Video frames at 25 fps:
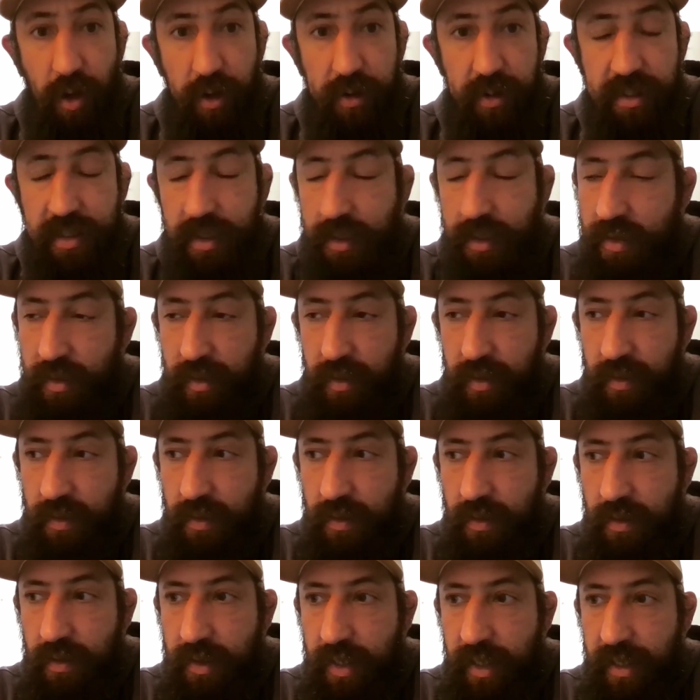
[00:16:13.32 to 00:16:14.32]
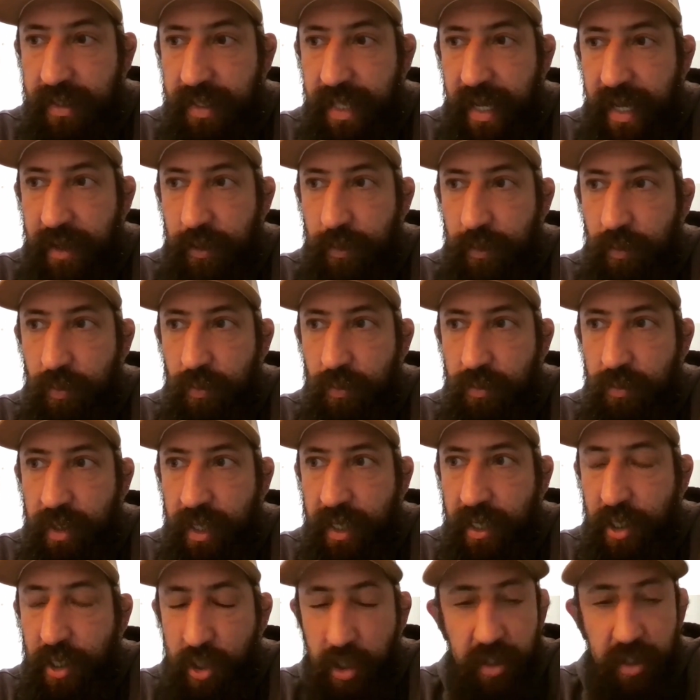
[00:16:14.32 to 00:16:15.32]
aren't that that
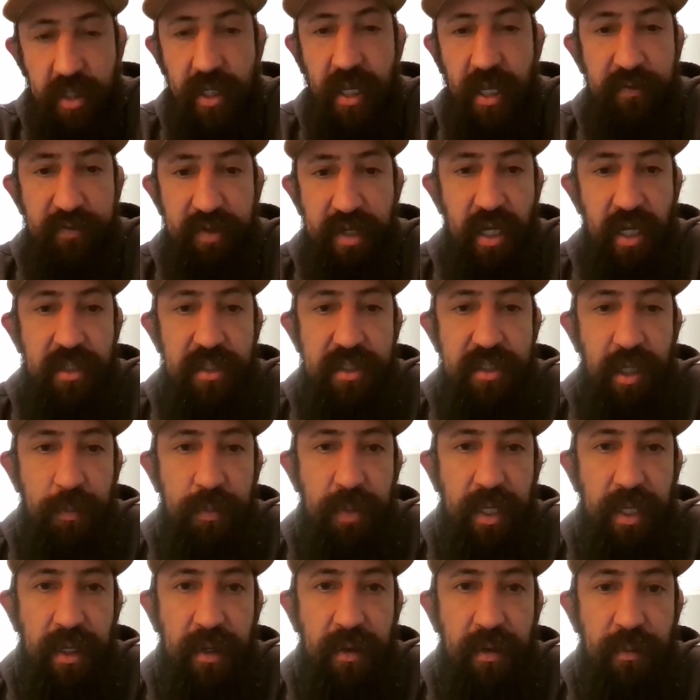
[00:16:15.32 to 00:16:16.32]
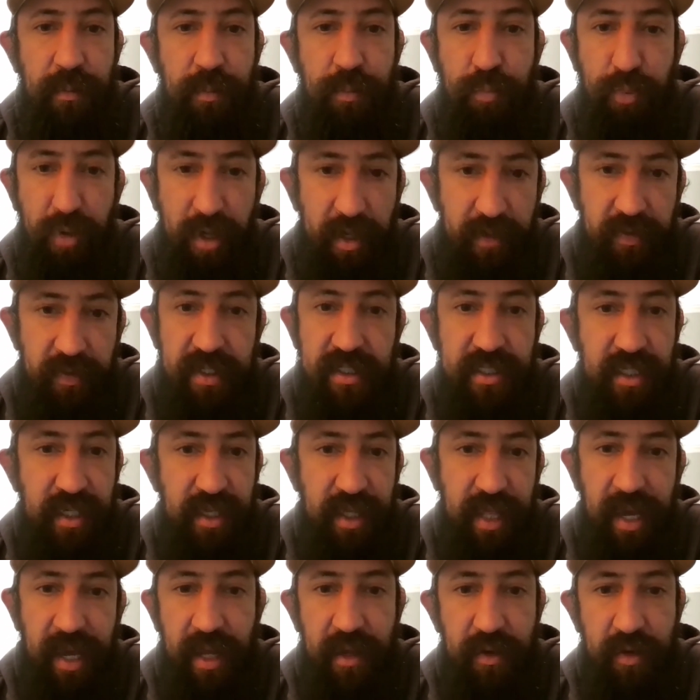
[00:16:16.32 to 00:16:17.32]
they couldn't have done something previous
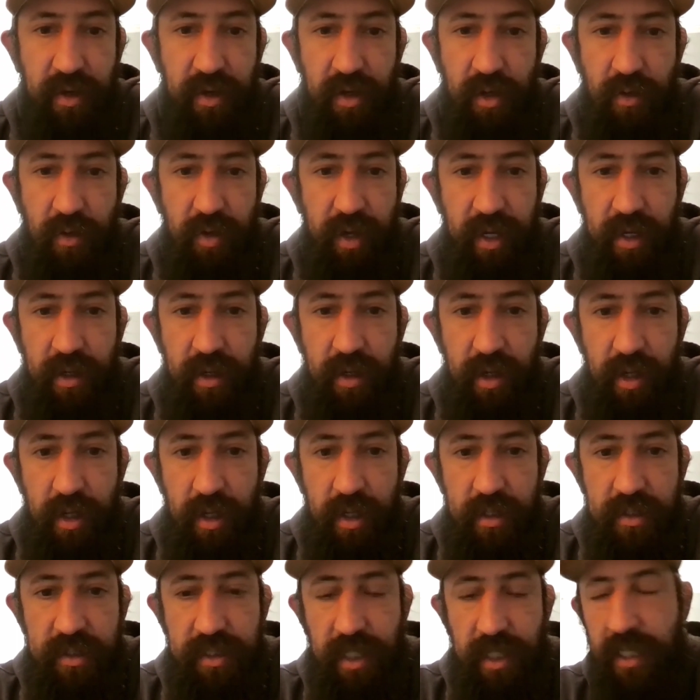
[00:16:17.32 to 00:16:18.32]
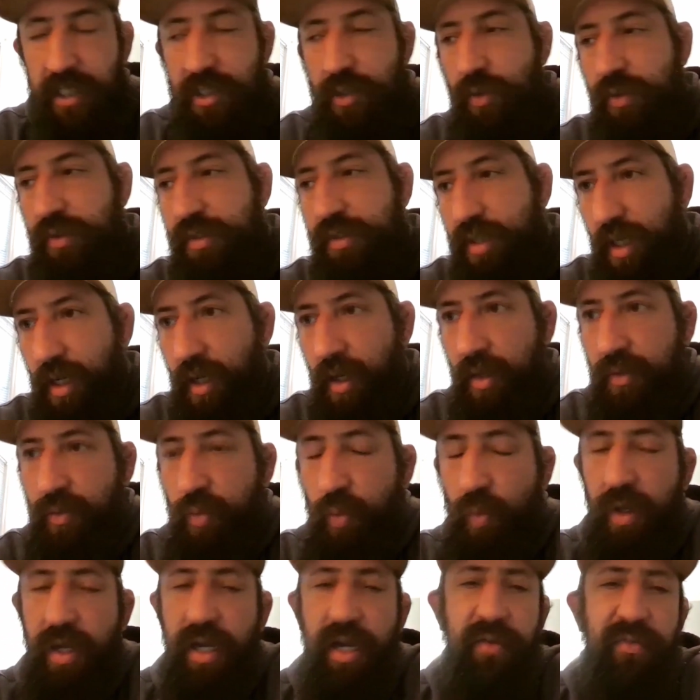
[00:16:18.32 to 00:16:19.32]
to that you know like right. sexual
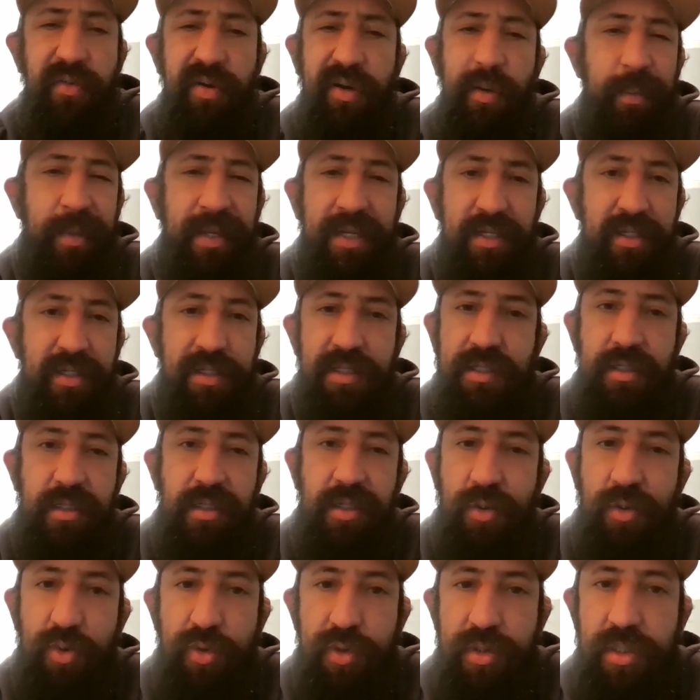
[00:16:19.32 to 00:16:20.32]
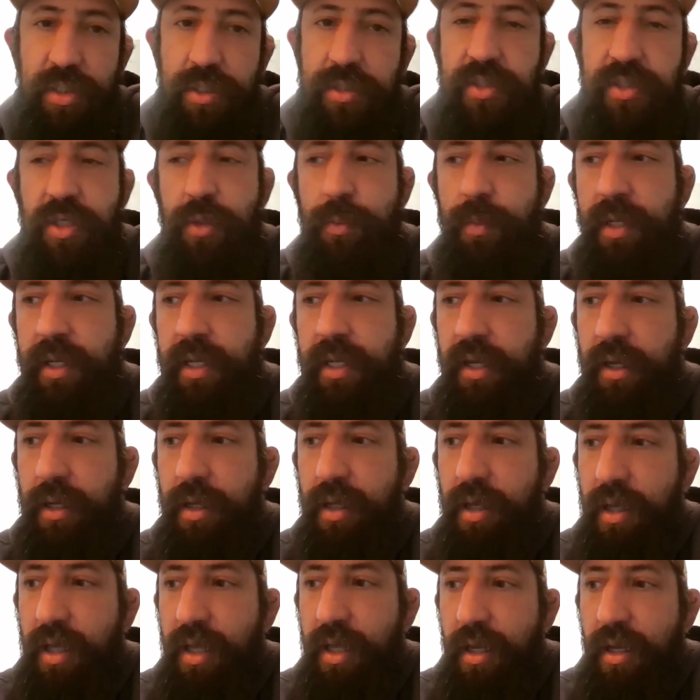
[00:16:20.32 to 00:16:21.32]
assault whatever i mean just there was just too
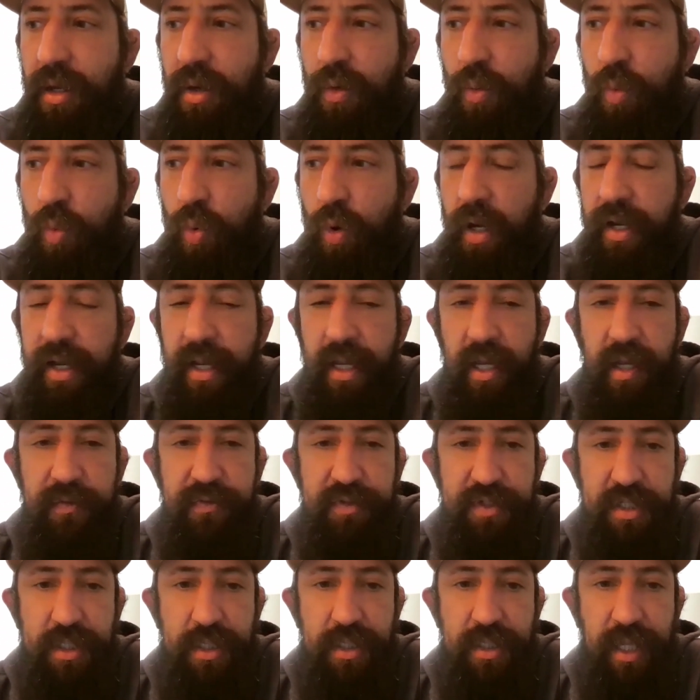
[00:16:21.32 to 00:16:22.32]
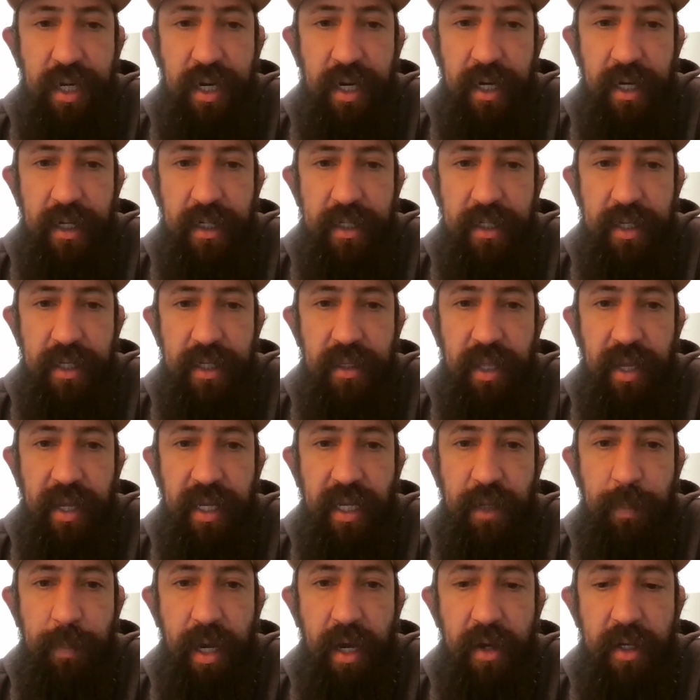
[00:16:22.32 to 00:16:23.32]
many what ifs that i didn't
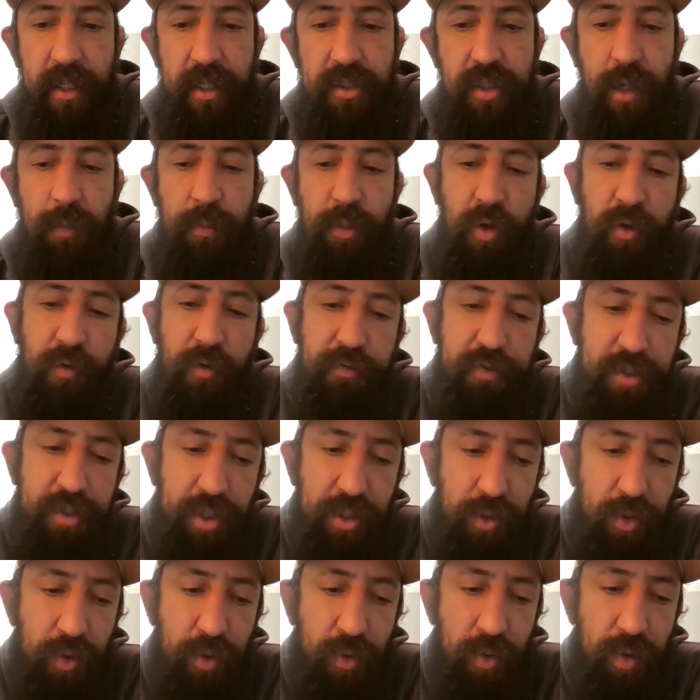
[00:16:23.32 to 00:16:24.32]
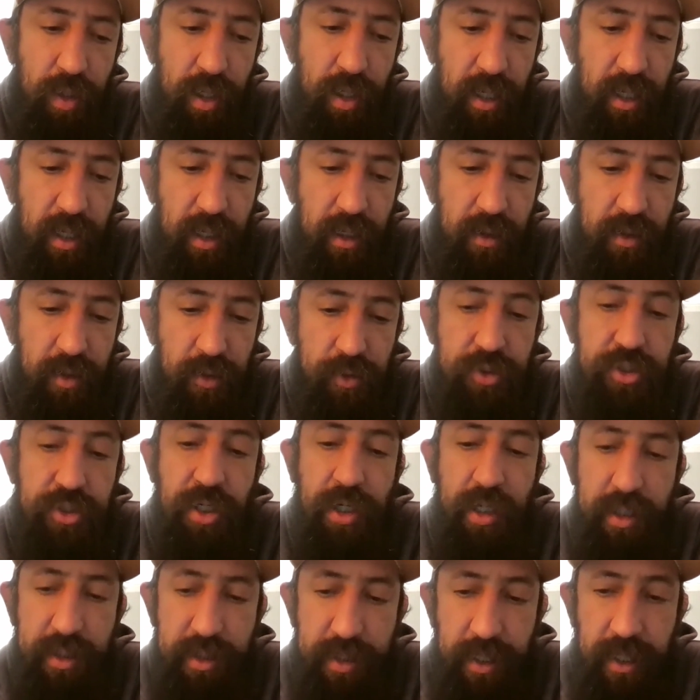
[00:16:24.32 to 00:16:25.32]
like about it so i moved to new
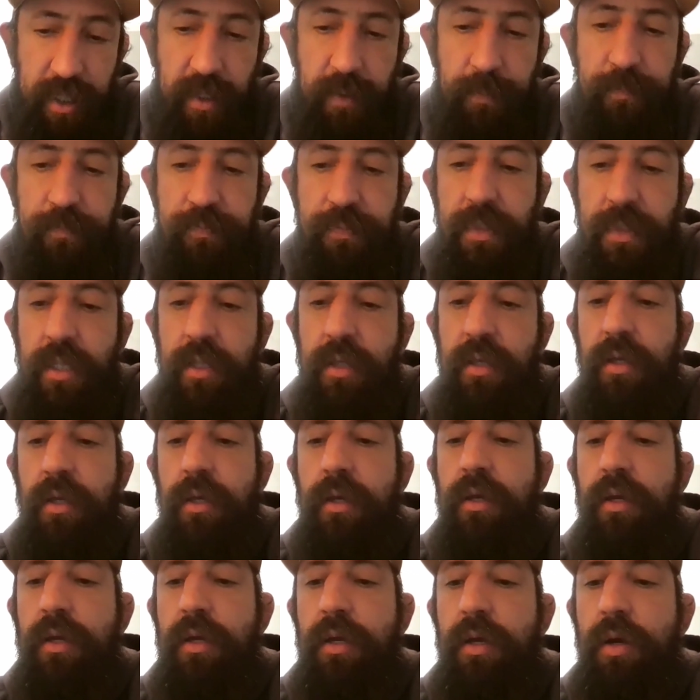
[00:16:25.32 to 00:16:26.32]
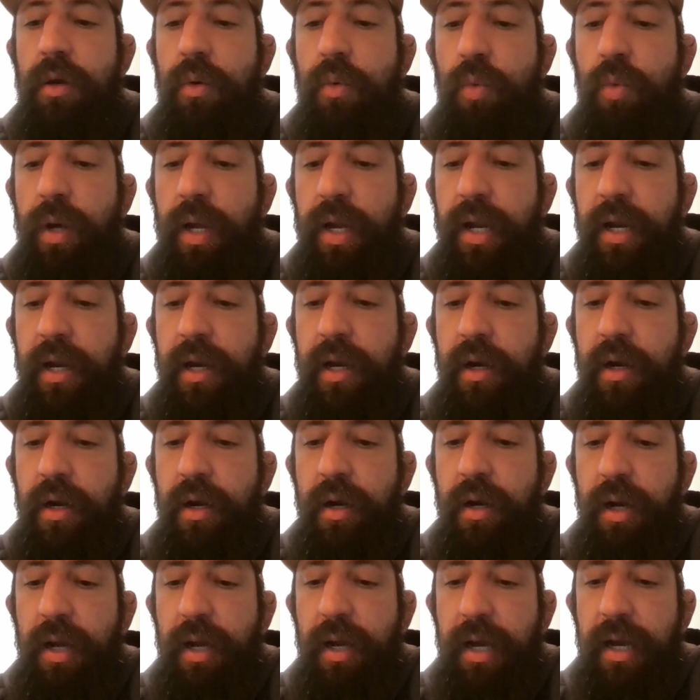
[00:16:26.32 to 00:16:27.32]
jersey
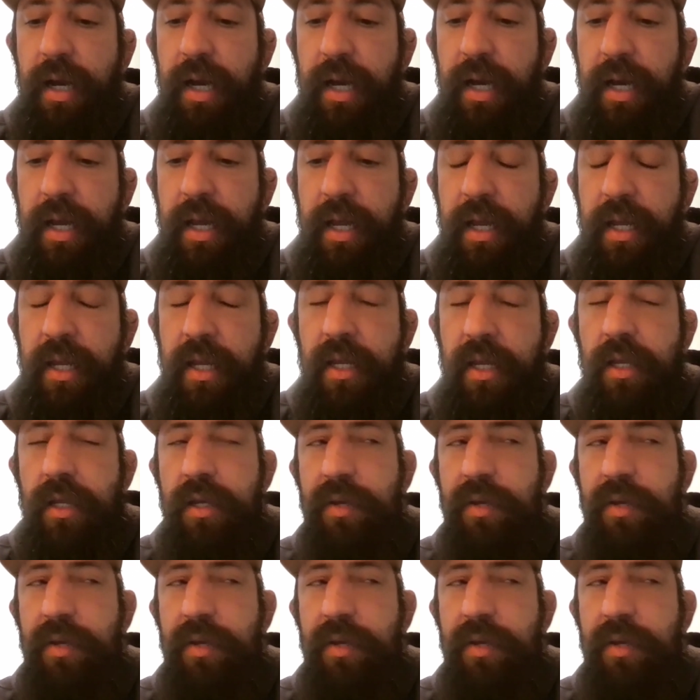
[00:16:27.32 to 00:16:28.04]
where i